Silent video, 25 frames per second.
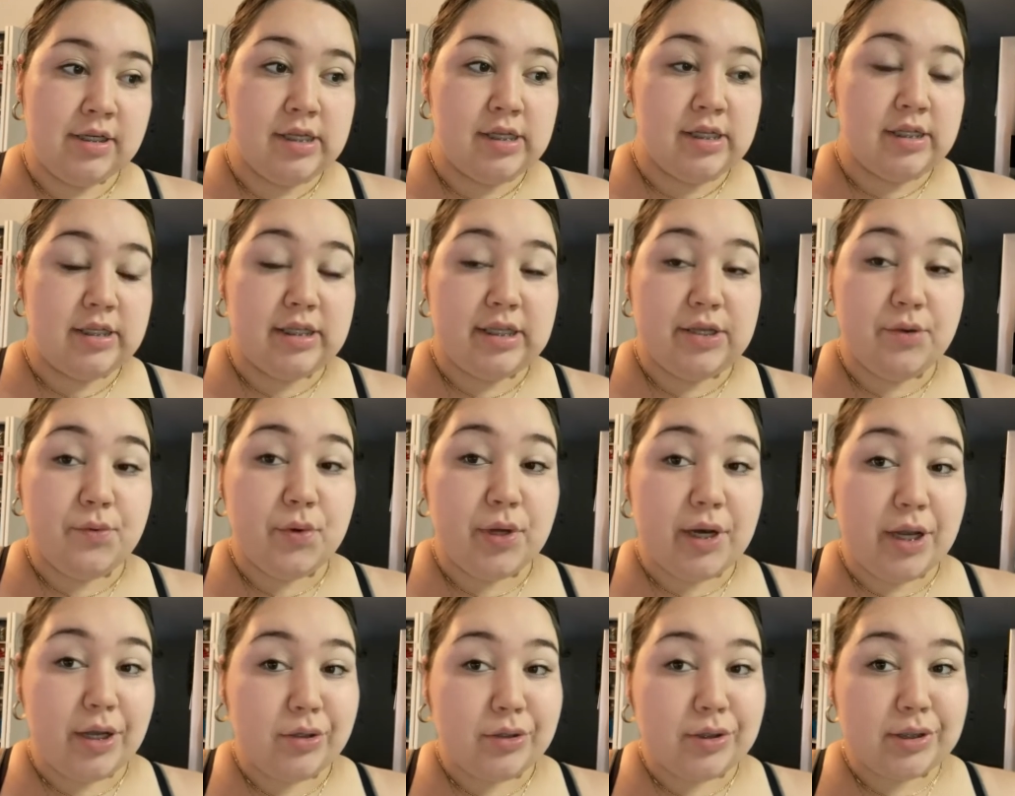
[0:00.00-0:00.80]
see
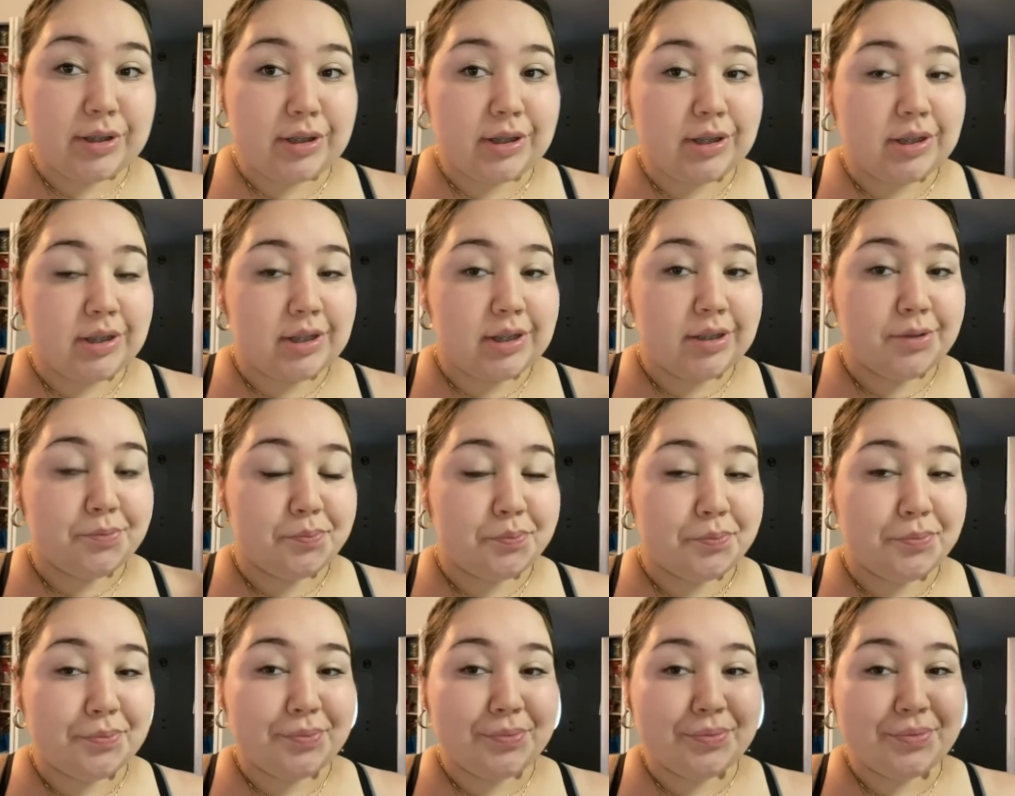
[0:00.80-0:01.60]
what else
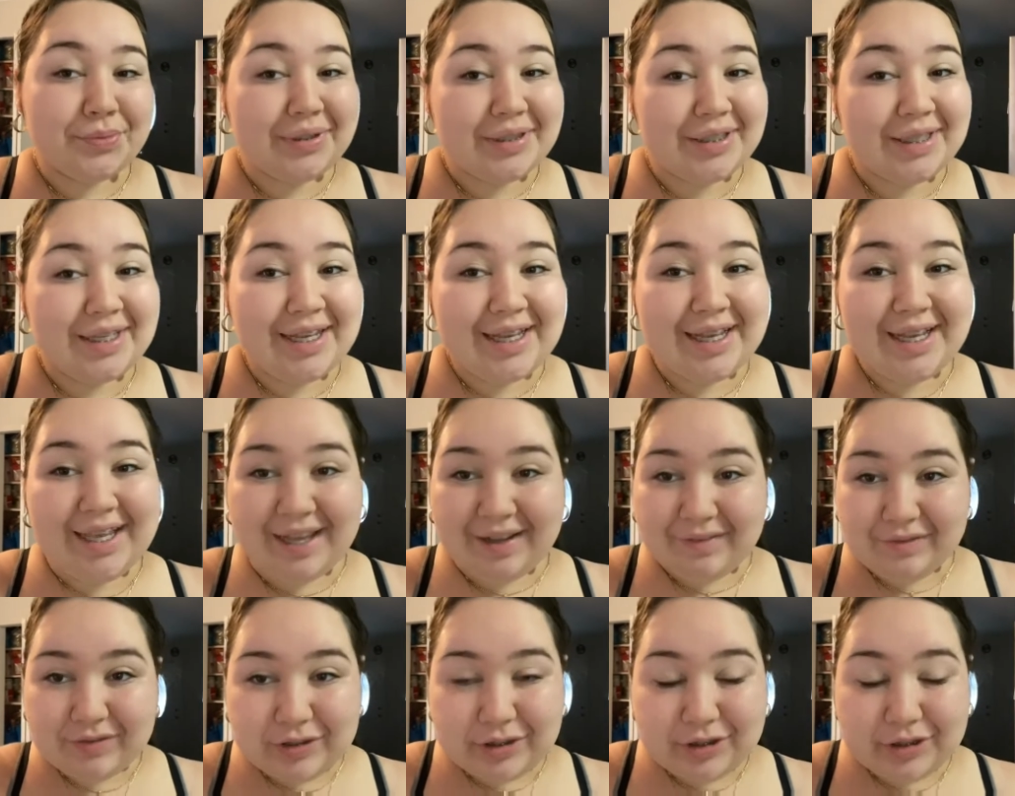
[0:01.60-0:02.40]
I
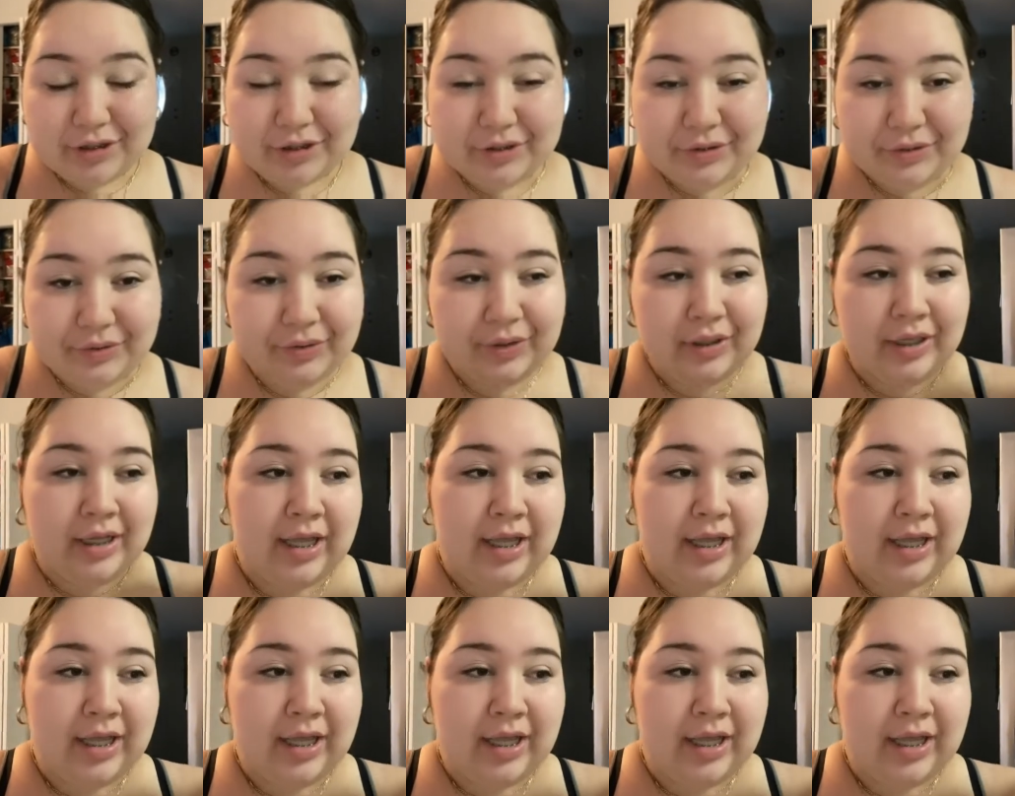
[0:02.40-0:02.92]
have to do.